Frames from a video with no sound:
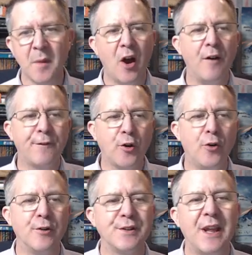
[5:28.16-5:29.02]
Of
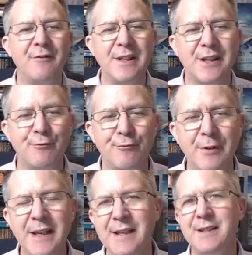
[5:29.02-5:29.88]
course, there is a
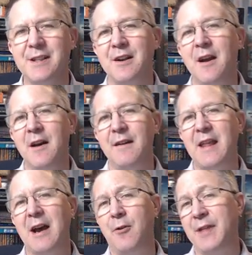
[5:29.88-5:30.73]
reason,
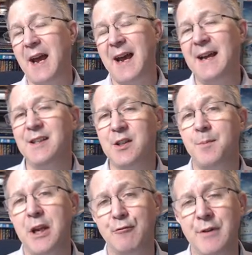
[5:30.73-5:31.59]
there, or there has to
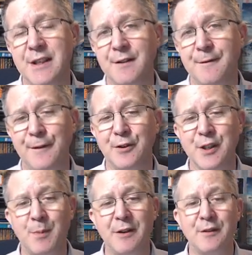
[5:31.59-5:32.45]
be a reason for a
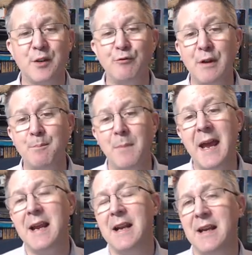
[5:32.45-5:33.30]
spirit to
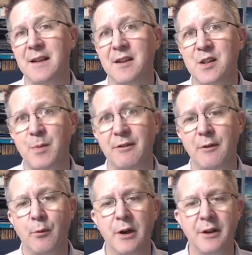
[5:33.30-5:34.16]
remain in the spirit
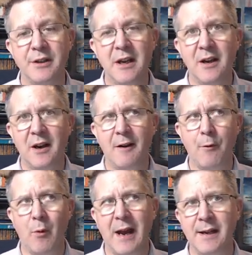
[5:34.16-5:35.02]
world.
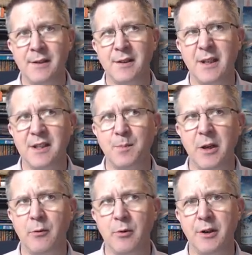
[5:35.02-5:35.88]
Otherwise, the
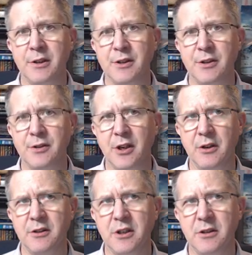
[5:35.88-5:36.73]
spirit world is just
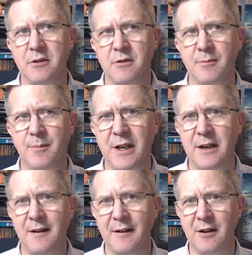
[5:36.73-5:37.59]
going to
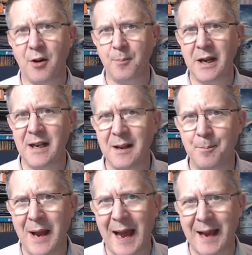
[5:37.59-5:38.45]
be completely
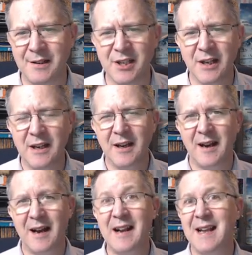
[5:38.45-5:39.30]
packed,
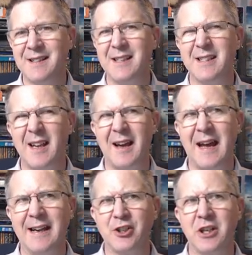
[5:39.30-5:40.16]
unless it's
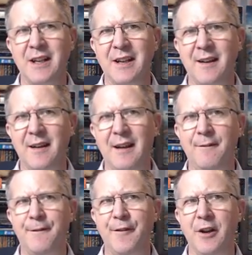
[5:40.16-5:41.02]
actually
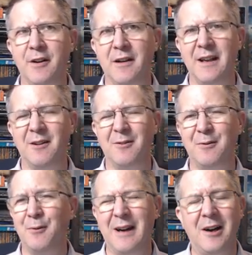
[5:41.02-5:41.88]
infinitely. Oh,